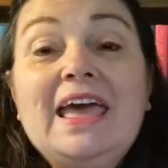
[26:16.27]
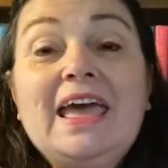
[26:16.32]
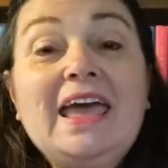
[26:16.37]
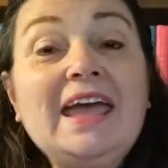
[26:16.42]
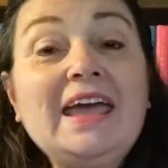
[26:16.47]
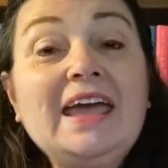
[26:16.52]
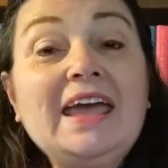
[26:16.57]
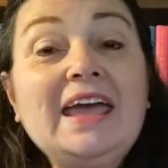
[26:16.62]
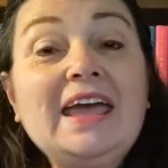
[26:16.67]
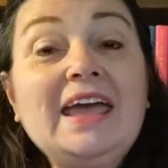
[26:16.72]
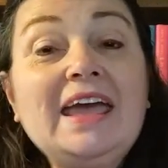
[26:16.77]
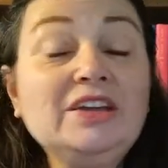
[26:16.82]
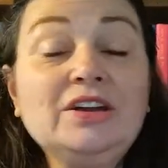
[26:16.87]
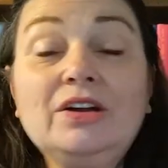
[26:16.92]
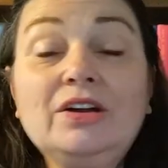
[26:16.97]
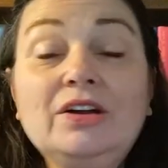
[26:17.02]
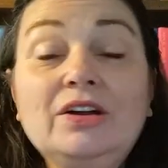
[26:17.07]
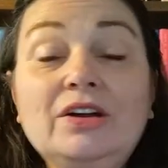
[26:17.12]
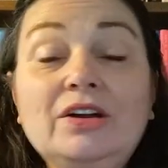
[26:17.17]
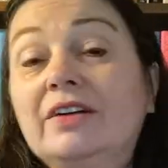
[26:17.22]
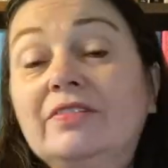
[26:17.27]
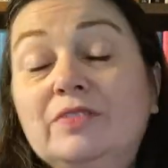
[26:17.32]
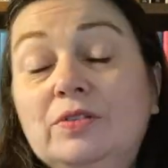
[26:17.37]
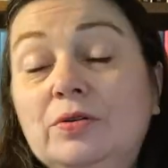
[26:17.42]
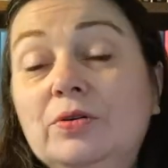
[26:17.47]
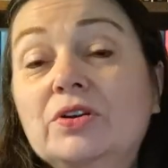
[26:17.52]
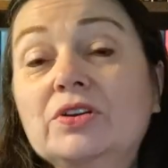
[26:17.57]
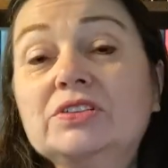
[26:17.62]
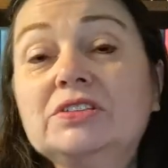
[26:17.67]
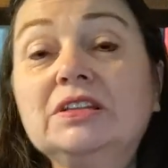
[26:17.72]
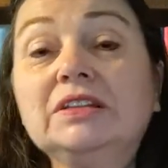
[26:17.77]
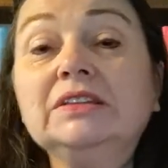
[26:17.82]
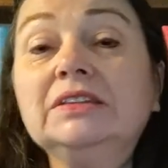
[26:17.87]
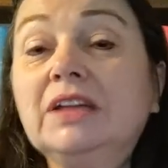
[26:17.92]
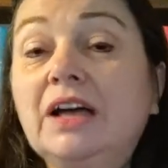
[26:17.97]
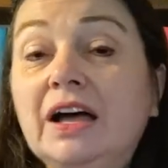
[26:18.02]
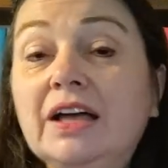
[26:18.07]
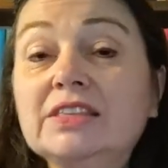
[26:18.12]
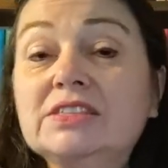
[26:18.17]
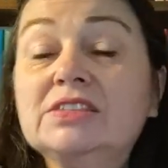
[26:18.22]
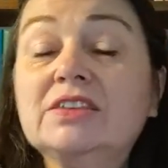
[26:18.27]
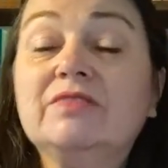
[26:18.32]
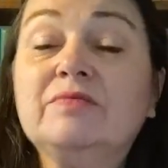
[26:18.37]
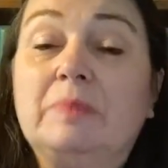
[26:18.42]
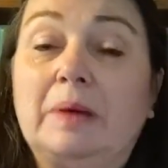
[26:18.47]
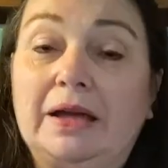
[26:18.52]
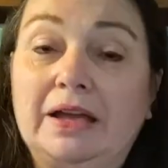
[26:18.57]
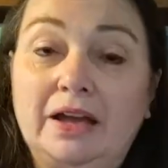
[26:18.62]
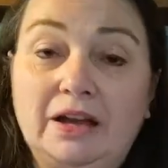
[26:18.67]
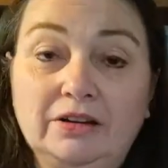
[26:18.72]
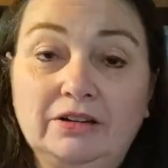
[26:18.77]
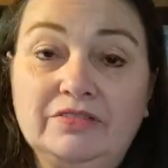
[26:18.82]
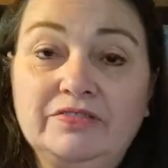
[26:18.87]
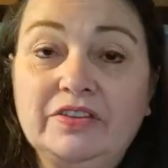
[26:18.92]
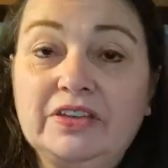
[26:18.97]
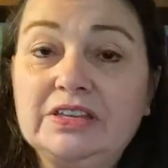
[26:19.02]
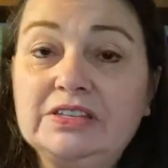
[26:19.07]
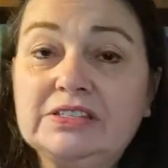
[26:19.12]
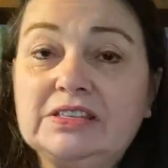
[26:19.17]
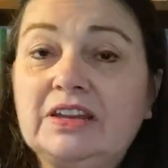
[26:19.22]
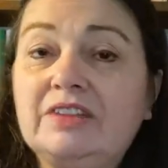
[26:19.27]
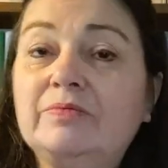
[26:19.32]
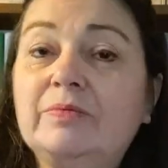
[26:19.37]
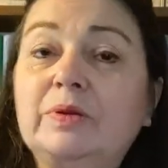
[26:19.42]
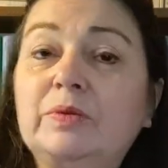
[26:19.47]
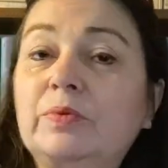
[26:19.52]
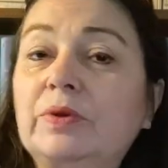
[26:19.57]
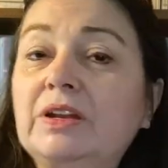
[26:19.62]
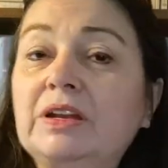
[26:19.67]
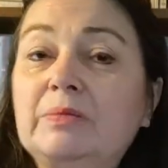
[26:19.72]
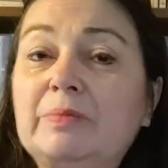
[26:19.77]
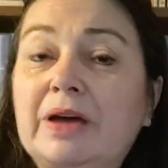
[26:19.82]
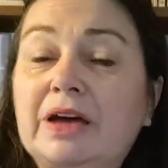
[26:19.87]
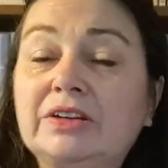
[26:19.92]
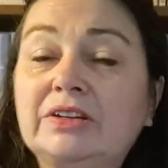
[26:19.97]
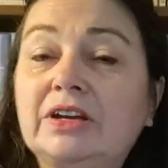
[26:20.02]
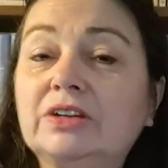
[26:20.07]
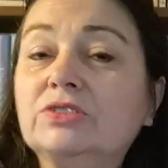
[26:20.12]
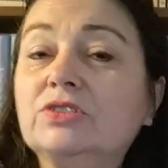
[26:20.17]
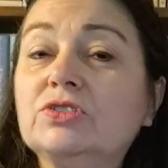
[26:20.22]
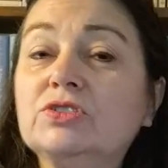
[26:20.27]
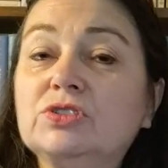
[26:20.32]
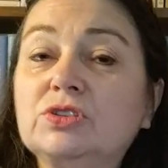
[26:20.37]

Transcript: And there are, of course, lots of biographies that have been written about Dr.